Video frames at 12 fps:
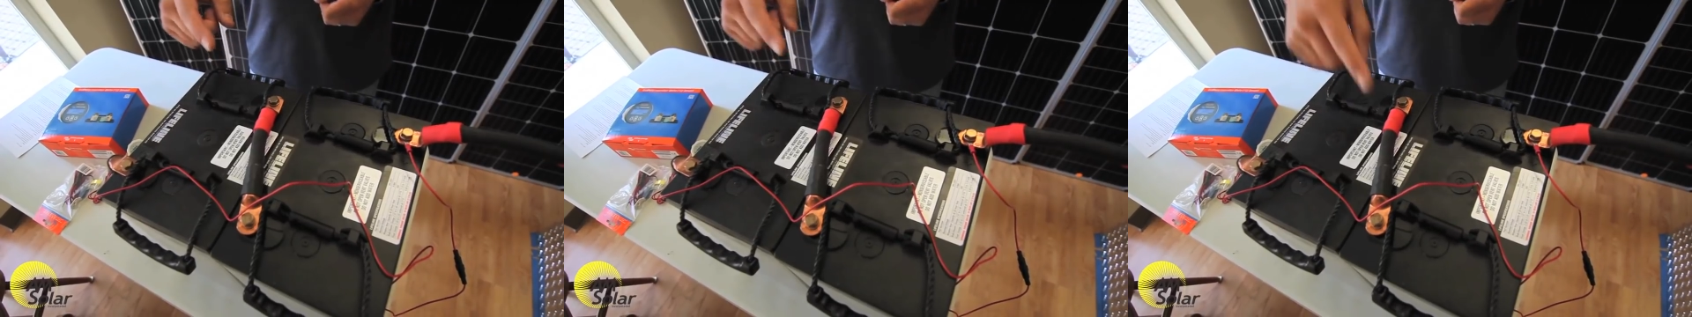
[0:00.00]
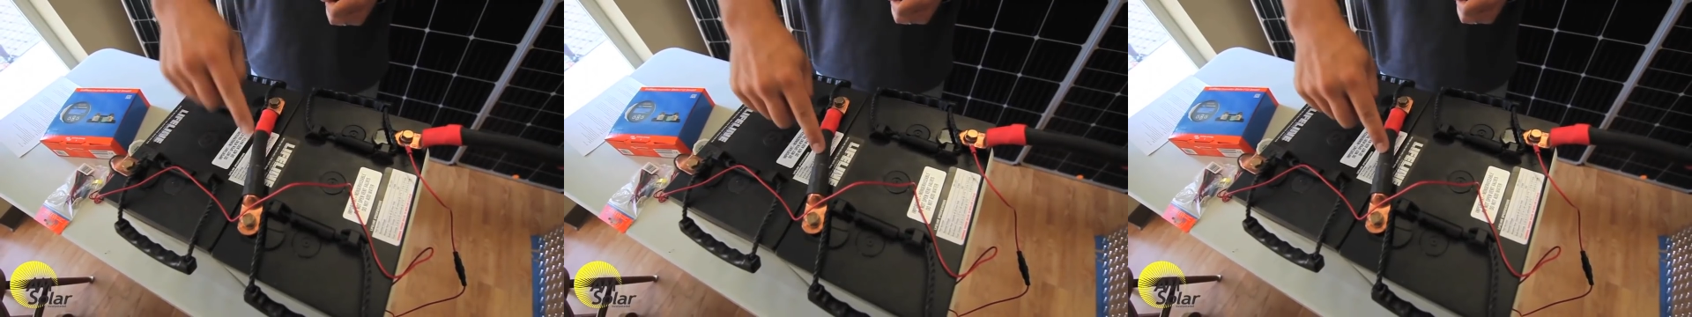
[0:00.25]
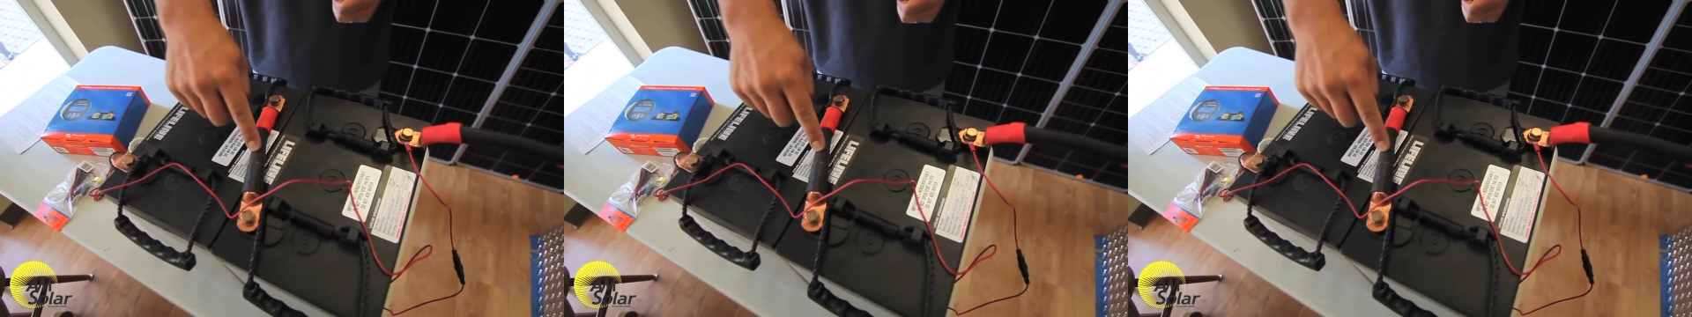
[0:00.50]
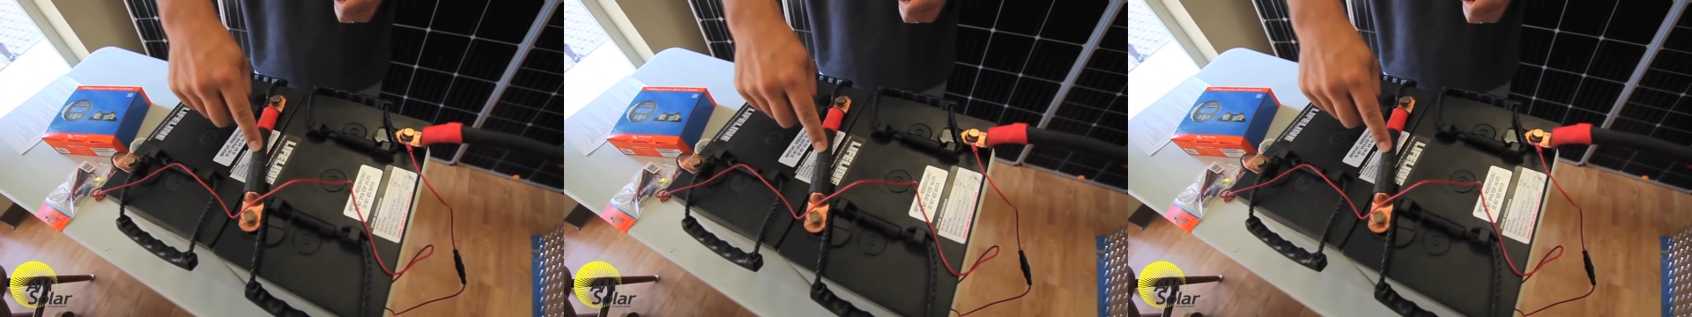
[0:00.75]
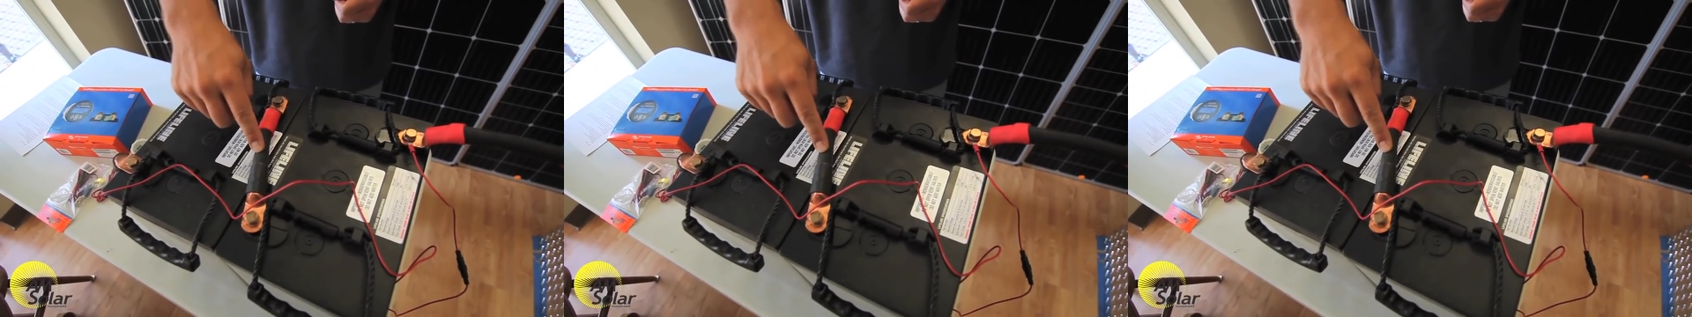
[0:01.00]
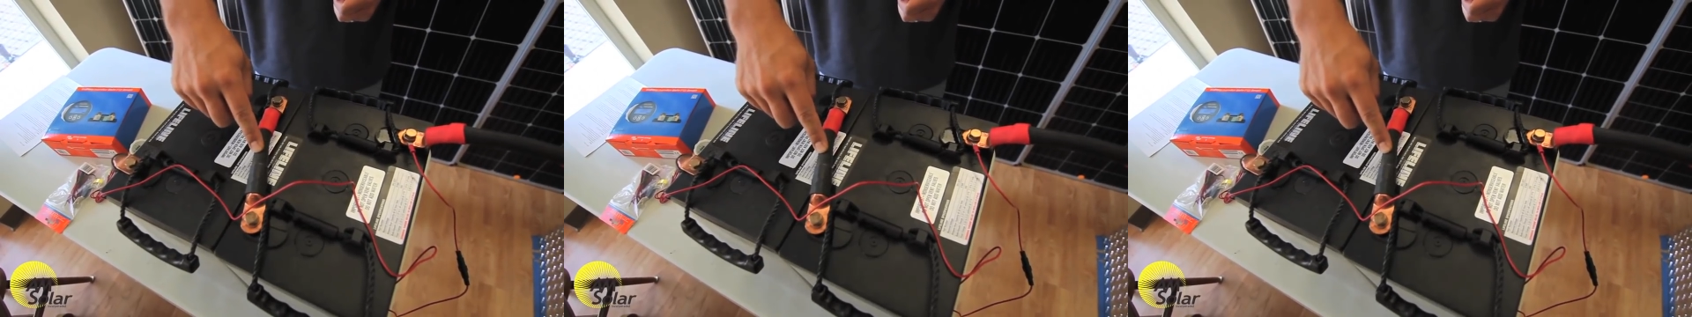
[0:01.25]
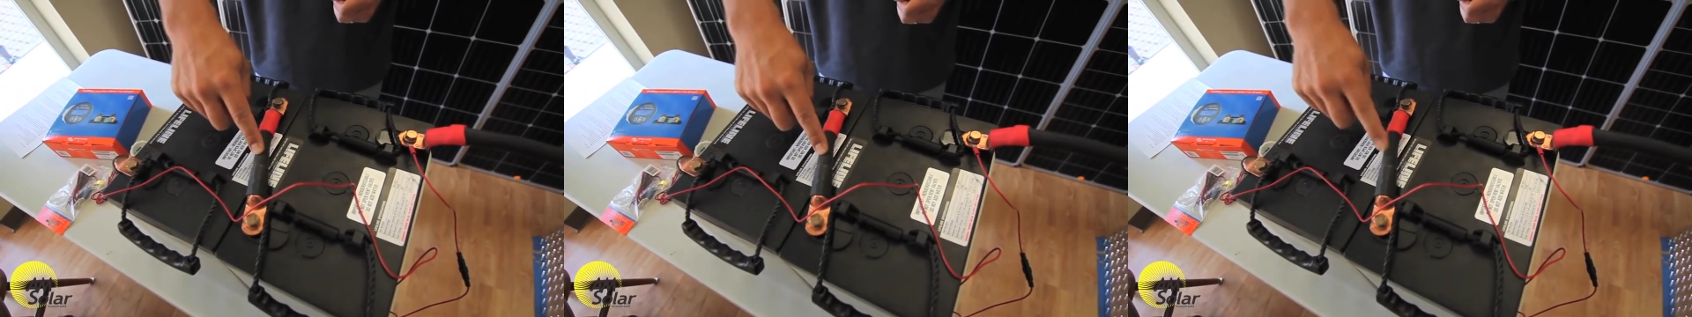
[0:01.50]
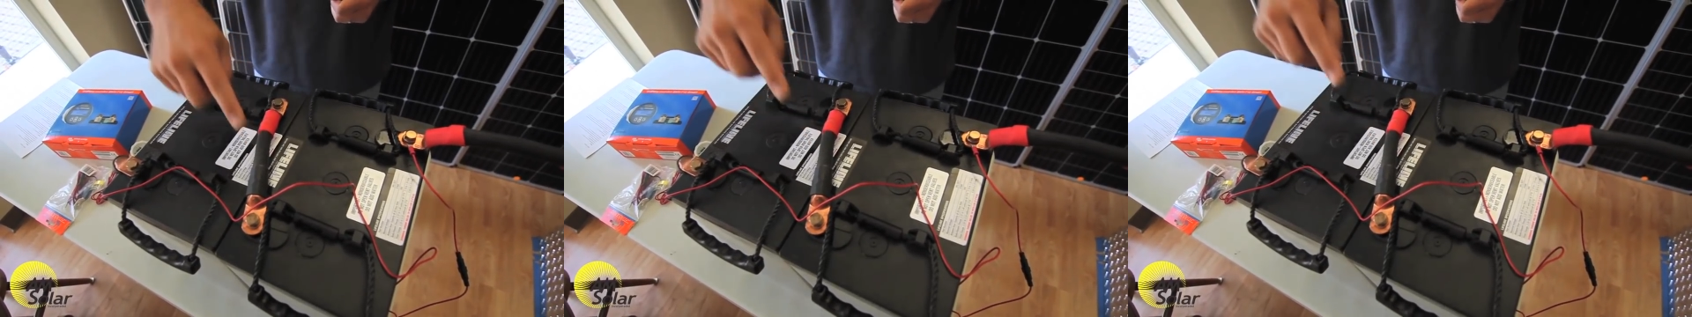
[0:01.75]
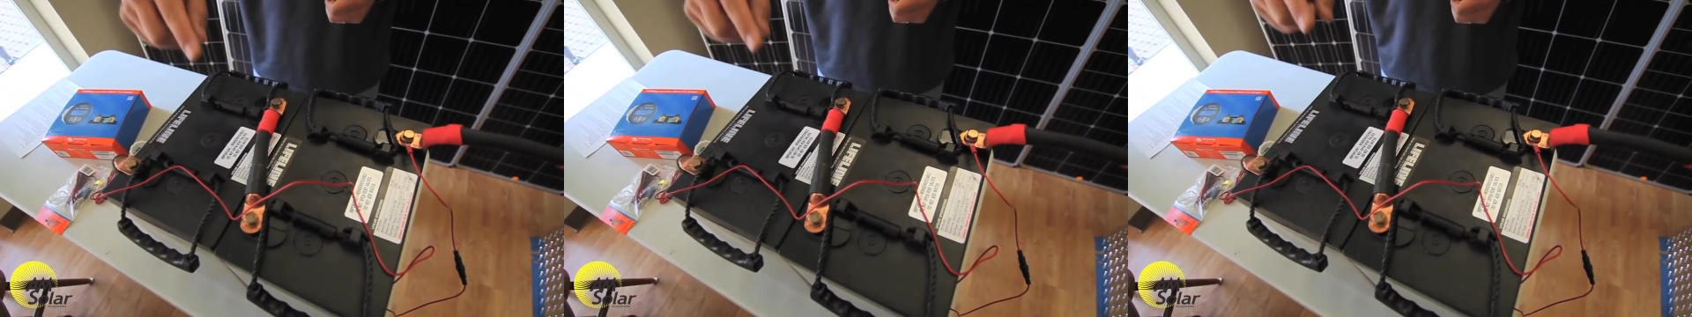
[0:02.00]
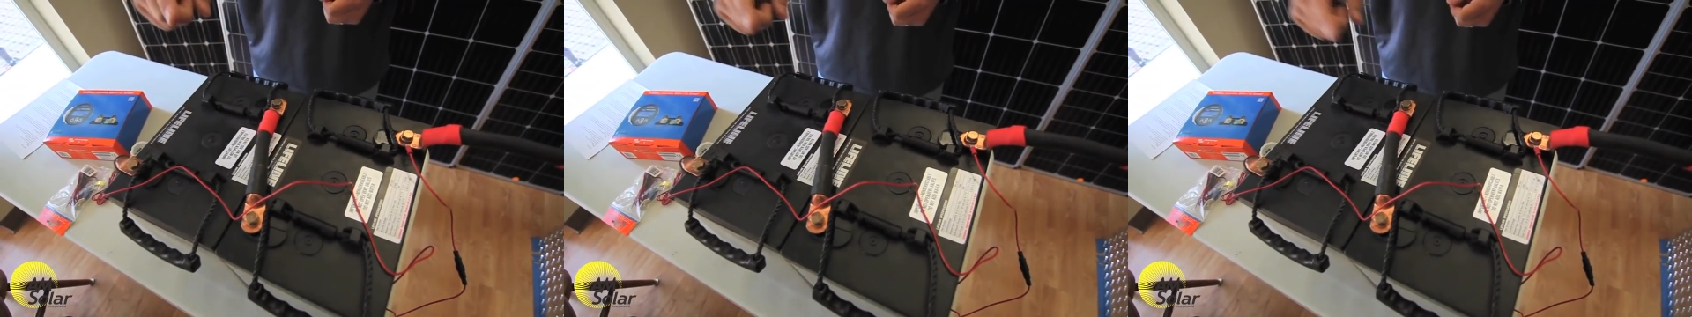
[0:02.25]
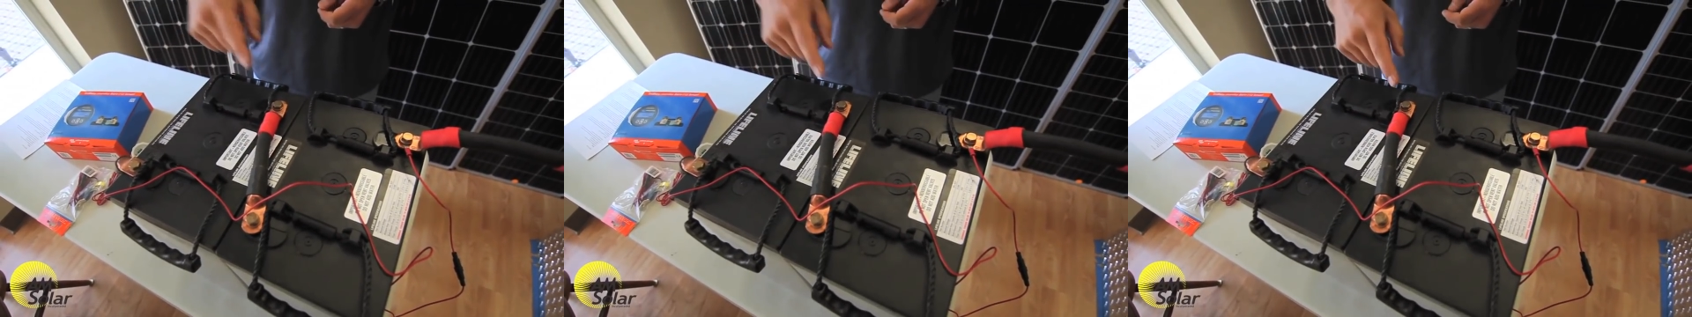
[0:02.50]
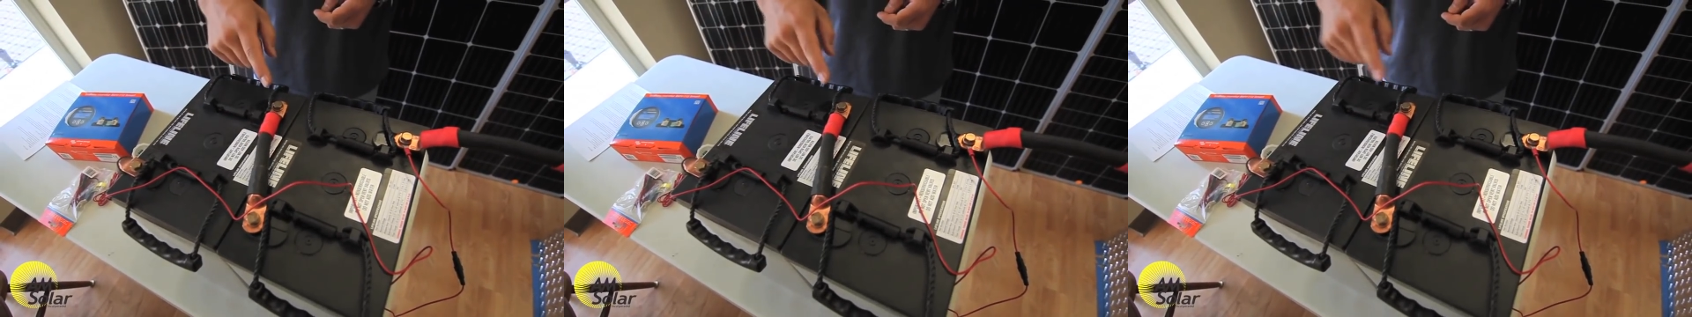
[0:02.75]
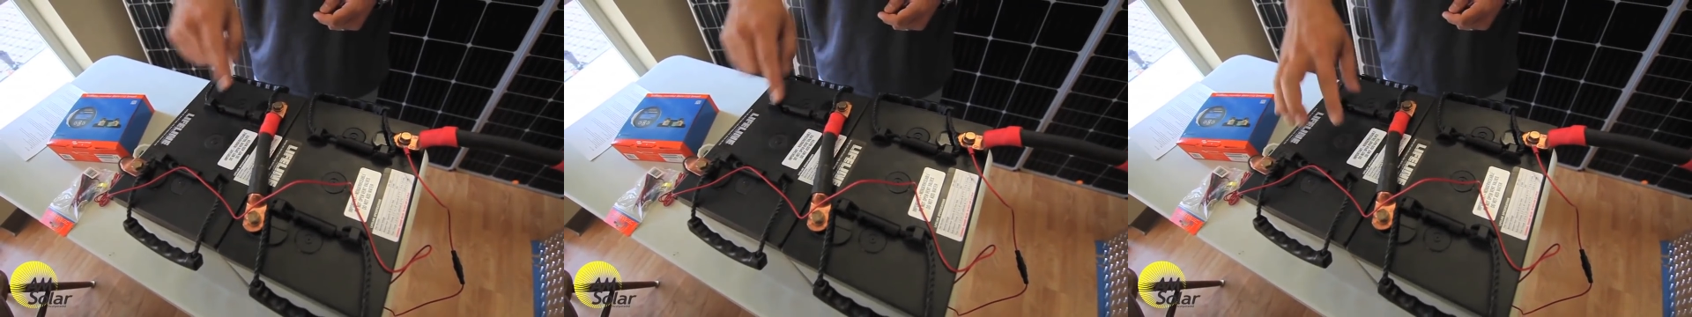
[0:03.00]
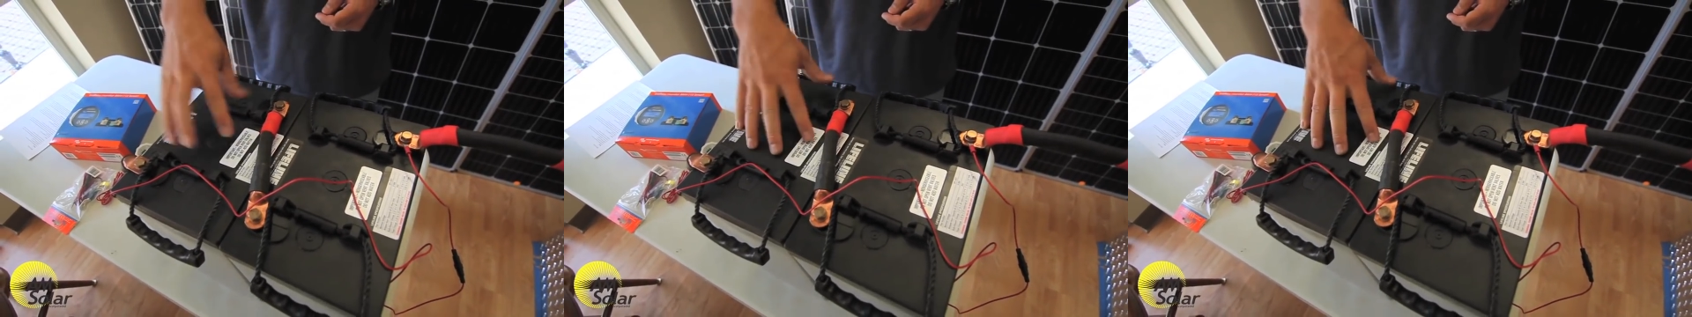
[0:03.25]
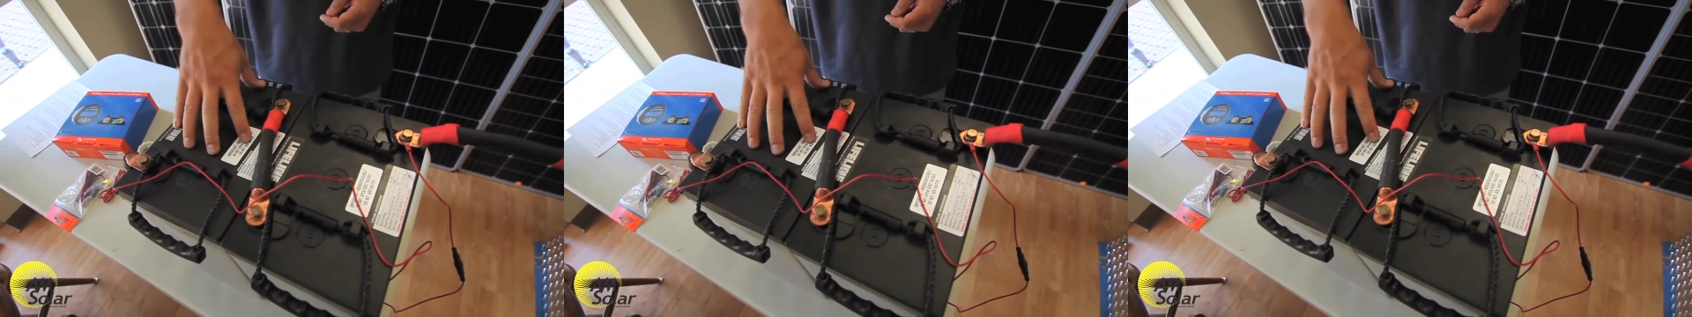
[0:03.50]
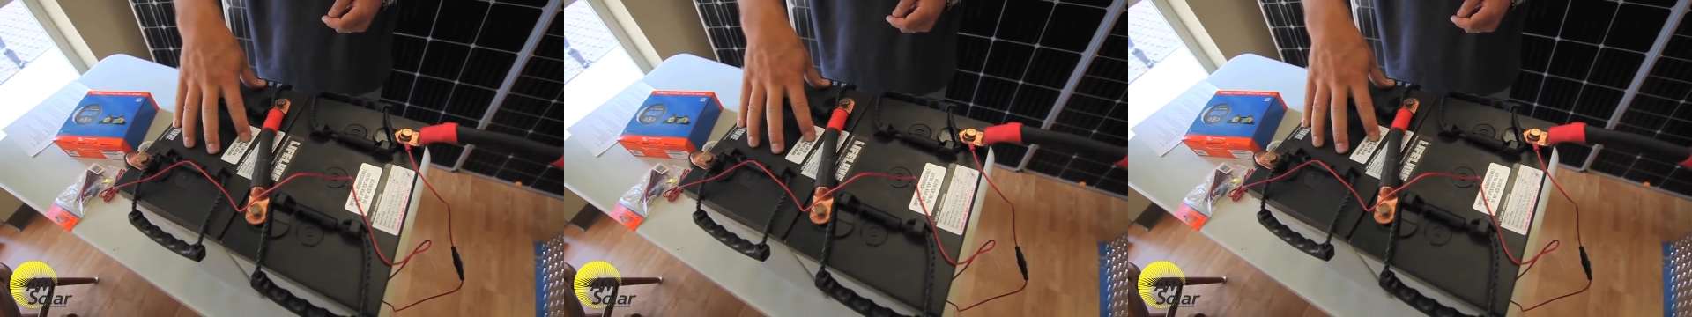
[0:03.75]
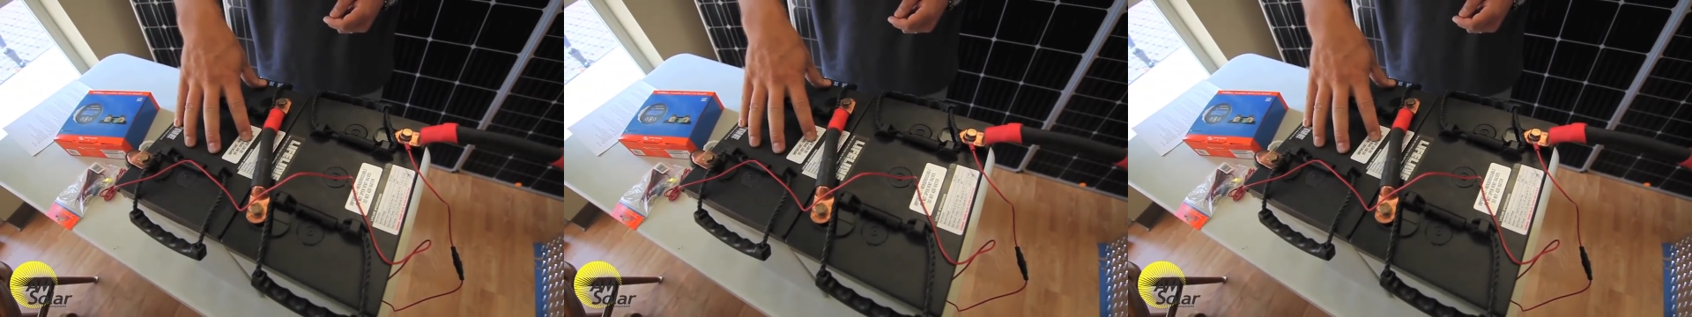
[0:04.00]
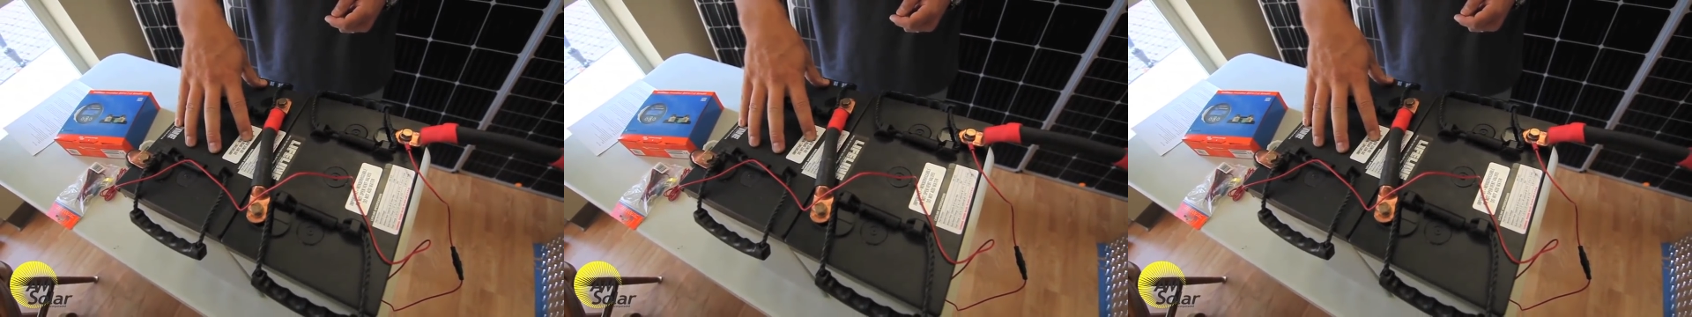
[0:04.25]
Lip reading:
[unreadable: no face in view]